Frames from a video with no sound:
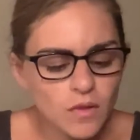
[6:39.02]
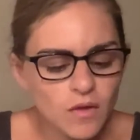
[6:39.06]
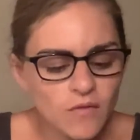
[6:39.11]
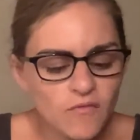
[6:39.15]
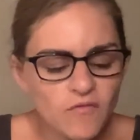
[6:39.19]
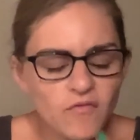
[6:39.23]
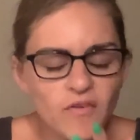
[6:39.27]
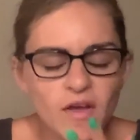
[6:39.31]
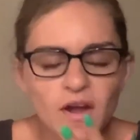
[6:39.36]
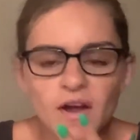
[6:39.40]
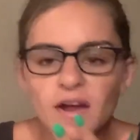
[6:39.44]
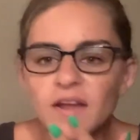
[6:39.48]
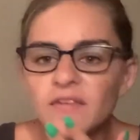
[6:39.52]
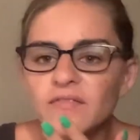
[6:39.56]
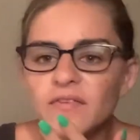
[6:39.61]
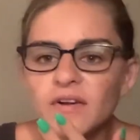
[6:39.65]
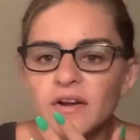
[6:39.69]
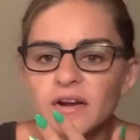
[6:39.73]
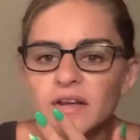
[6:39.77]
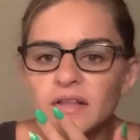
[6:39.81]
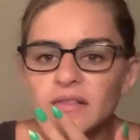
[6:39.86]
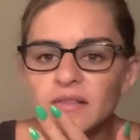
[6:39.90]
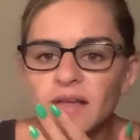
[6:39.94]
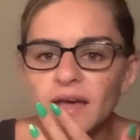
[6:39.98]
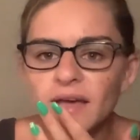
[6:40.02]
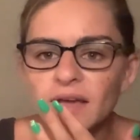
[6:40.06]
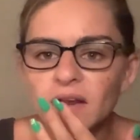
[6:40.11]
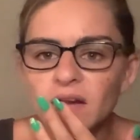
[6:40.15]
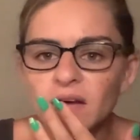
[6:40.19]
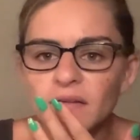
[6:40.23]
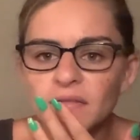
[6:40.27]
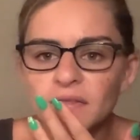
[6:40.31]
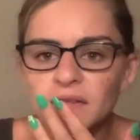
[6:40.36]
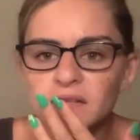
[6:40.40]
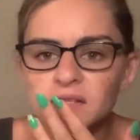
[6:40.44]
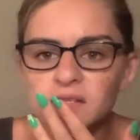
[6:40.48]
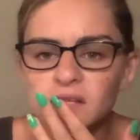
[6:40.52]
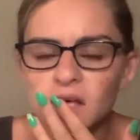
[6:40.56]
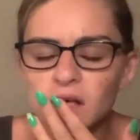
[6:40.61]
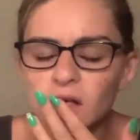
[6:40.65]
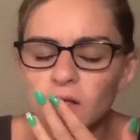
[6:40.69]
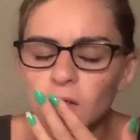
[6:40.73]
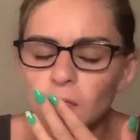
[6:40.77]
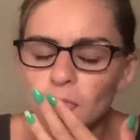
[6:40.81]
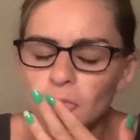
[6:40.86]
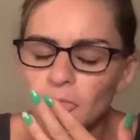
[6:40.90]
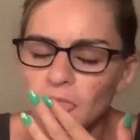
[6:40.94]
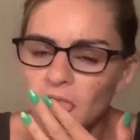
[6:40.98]
Very, very light on the
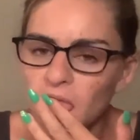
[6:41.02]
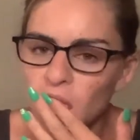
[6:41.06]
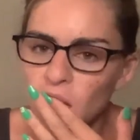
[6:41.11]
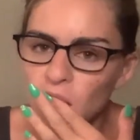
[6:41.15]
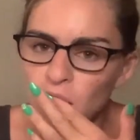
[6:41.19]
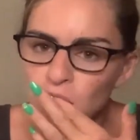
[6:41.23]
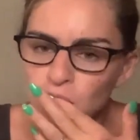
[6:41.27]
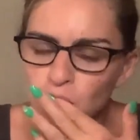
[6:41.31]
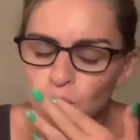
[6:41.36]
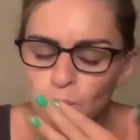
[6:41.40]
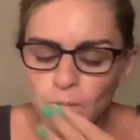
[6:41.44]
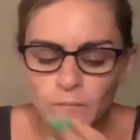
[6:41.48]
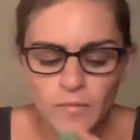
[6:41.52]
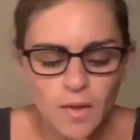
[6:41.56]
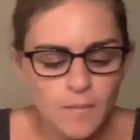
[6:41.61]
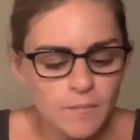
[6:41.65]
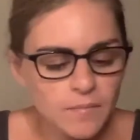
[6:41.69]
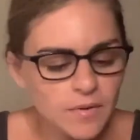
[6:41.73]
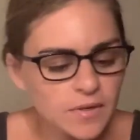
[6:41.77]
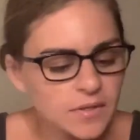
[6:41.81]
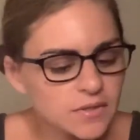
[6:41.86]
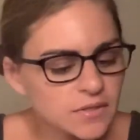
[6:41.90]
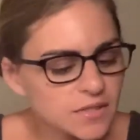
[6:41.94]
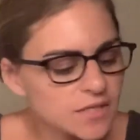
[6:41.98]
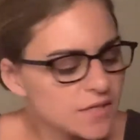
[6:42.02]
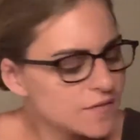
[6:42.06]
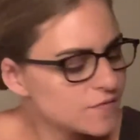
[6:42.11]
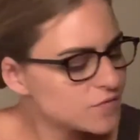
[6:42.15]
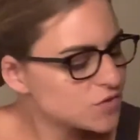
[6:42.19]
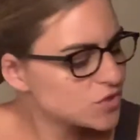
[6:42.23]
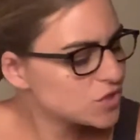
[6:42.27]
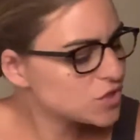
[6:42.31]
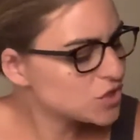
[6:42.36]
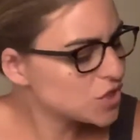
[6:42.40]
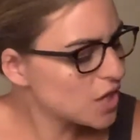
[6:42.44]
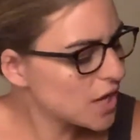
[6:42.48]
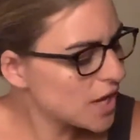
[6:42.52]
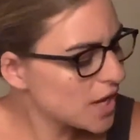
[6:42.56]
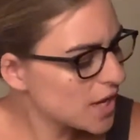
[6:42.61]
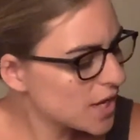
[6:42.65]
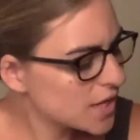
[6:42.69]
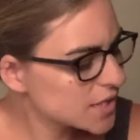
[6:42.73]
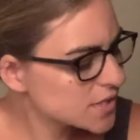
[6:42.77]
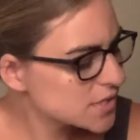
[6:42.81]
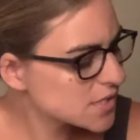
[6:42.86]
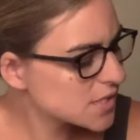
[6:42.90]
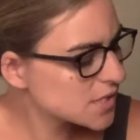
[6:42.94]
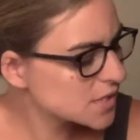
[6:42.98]
salt, but it leaves
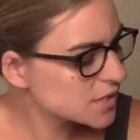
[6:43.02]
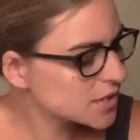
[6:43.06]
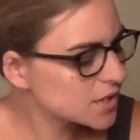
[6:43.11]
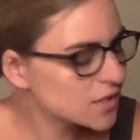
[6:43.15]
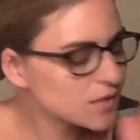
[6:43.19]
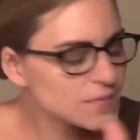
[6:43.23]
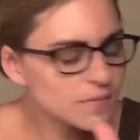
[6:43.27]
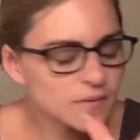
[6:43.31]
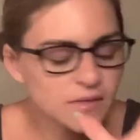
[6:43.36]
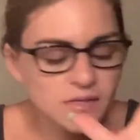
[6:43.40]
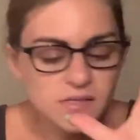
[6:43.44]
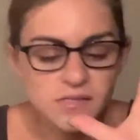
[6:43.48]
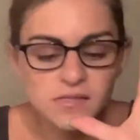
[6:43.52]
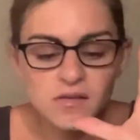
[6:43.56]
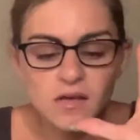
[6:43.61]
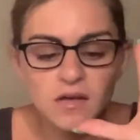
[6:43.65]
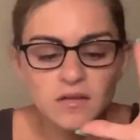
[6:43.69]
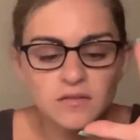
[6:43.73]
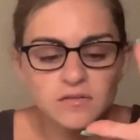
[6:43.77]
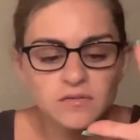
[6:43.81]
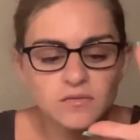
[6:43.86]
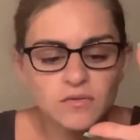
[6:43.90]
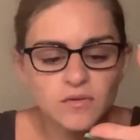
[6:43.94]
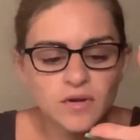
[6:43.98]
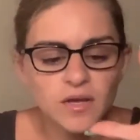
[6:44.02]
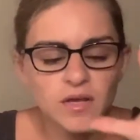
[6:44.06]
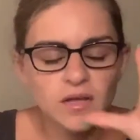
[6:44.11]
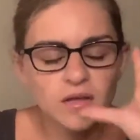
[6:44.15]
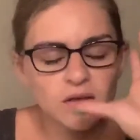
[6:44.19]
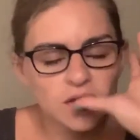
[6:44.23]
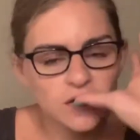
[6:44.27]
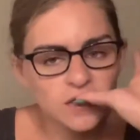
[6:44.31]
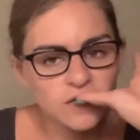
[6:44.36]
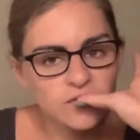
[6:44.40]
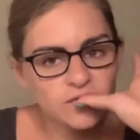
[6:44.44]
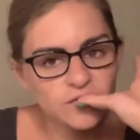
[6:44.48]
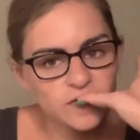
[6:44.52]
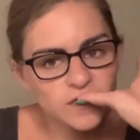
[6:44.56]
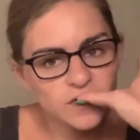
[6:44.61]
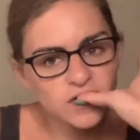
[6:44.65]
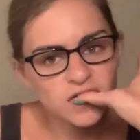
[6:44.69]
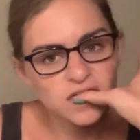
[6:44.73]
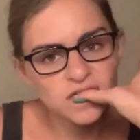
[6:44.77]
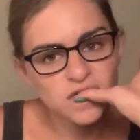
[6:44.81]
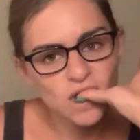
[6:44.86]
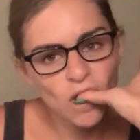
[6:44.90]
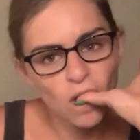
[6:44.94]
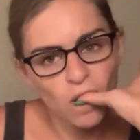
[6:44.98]
just a little bit of salt and oil on your
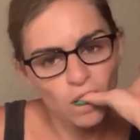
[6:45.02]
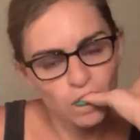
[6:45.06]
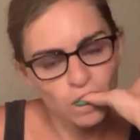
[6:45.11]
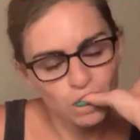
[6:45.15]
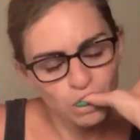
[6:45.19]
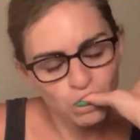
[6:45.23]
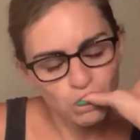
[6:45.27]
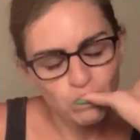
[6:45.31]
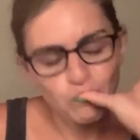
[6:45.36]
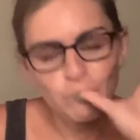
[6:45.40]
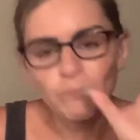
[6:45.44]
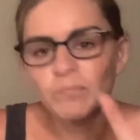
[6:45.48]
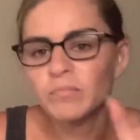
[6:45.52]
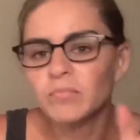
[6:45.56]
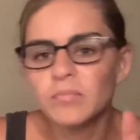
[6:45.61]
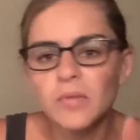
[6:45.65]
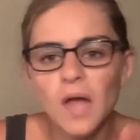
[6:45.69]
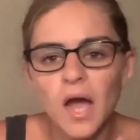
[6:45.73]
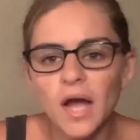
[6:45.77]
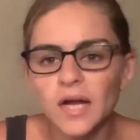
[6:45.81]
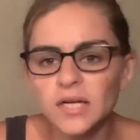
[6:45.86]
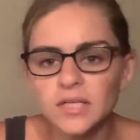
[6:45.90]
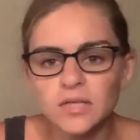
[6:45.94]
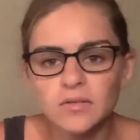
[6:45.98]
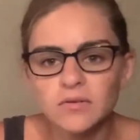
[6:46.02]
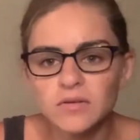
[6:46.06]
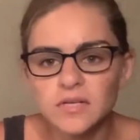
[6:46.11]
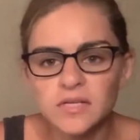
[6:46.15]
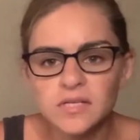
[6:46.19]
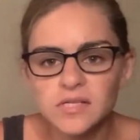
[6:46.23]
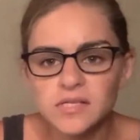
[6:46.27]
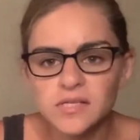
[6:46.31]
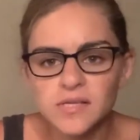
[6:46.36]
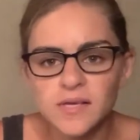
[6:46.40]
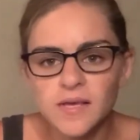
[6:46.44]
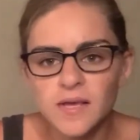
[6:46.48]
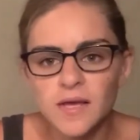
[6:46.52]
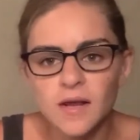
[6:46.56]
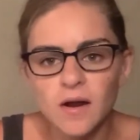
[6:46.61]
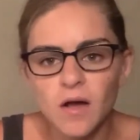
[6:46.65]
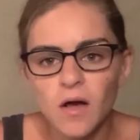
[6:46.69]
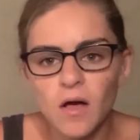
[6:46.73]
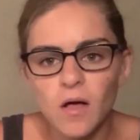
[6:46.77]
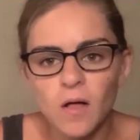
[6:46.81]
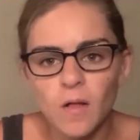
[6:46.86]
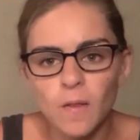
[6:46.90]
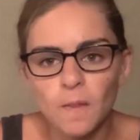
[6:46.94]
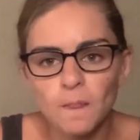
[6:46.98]
fingers. Not greasy at
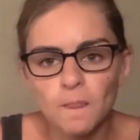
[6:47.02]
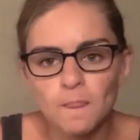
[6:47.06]
all.